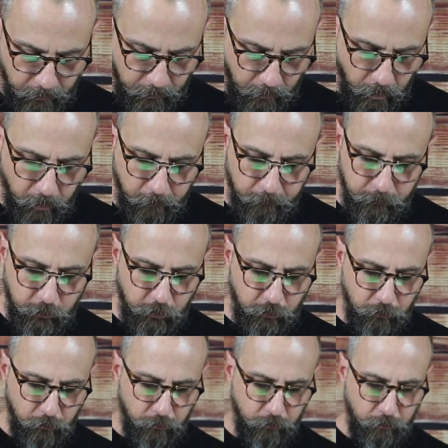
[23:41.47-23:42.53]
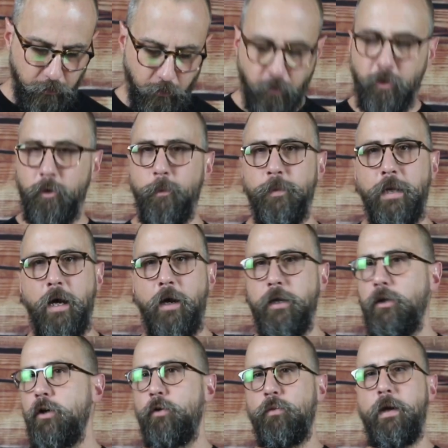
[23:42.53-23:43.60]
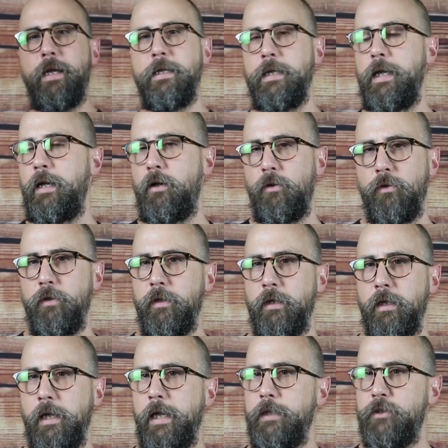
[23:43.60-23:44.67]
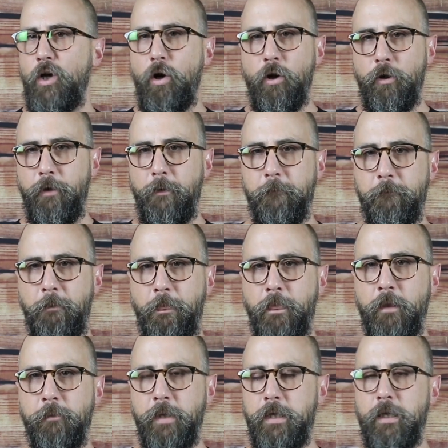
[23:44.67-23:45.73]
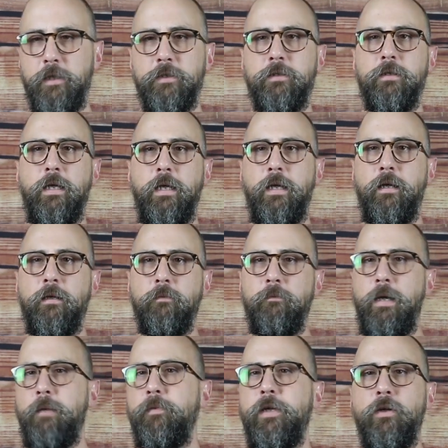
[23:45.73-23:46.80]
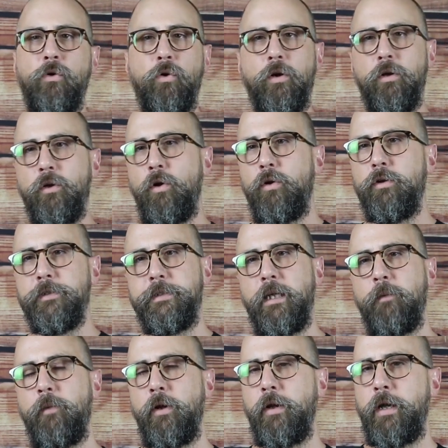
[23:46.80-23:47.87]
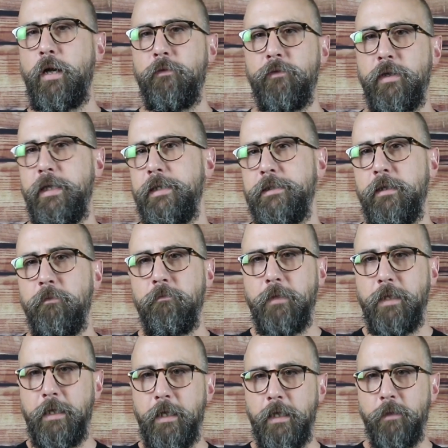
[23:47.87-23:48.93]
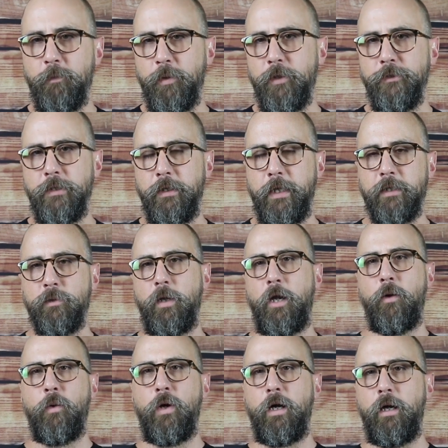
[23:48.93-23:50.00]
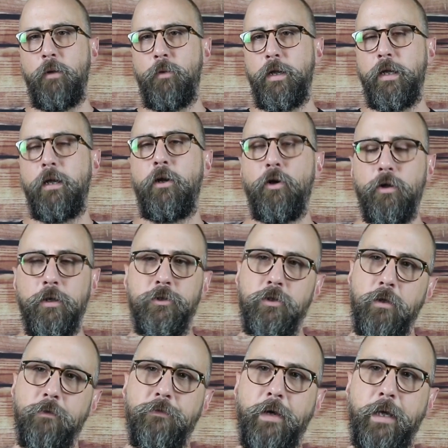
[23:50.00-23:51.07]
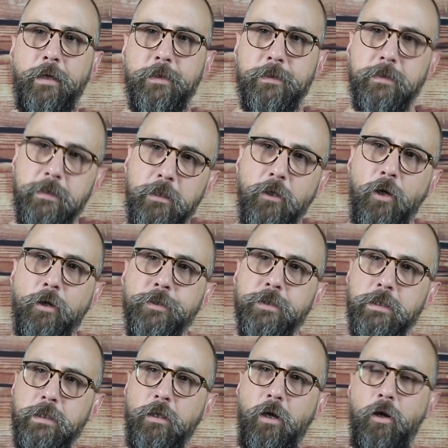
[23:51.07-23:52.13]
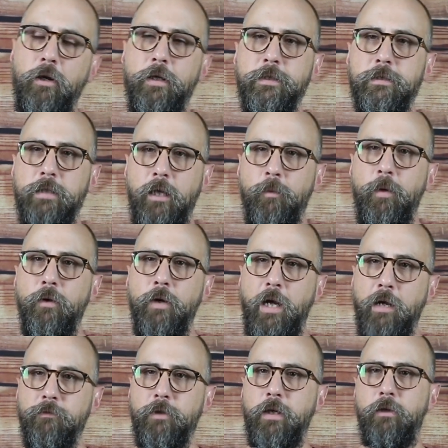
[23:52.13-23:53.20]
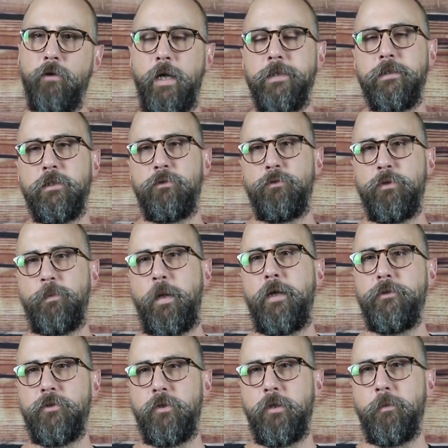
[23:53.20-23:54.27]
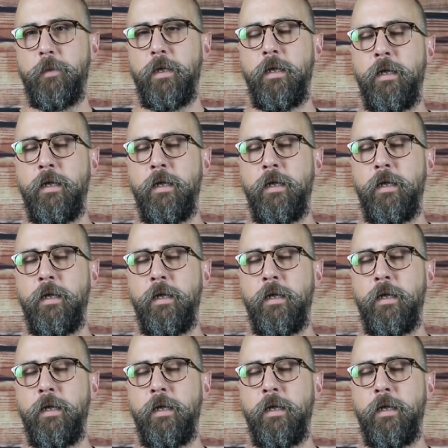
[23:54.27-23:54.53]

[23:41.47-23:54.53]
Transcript: Come to group. Now, I know right now it's hard, because maybe your local Celebrate Recovery isn't meeting in person. That's why I want to encourage you to find a CRCR, a Celebrate Recovery Crisis Response Group,